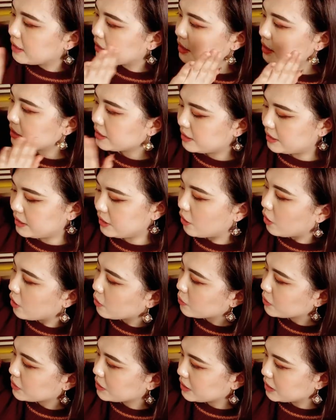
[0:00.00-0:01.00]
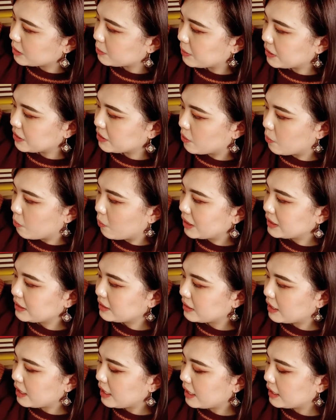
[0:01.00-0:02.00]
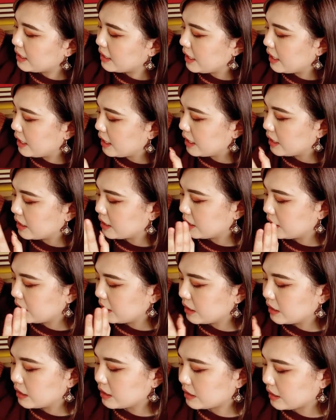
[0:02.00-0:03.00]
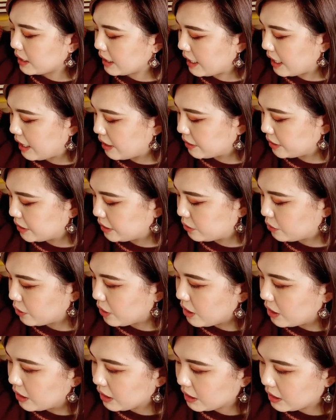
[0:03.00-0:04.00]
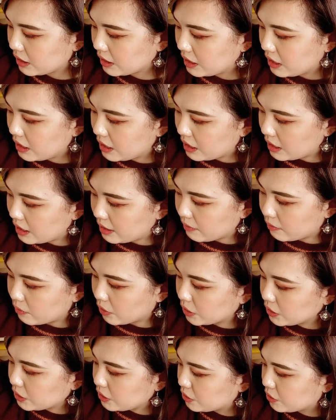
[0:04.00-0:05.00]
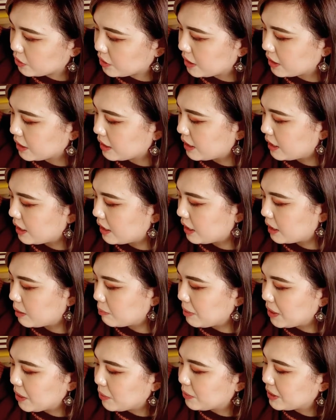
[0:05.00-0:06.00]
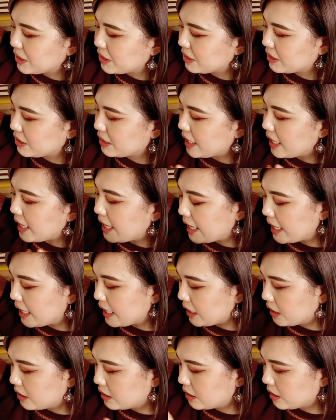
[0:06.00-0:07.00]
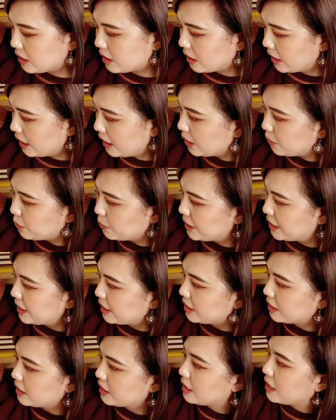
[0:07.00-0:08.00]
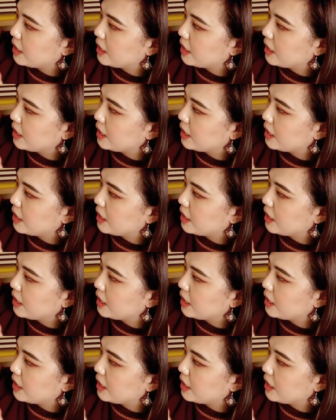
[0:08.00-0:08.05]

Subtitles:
There's the Hogwarts Express on one side, and then there's like Harry's trunk and Ron's trunk and Pigwidgeon and Hedwig.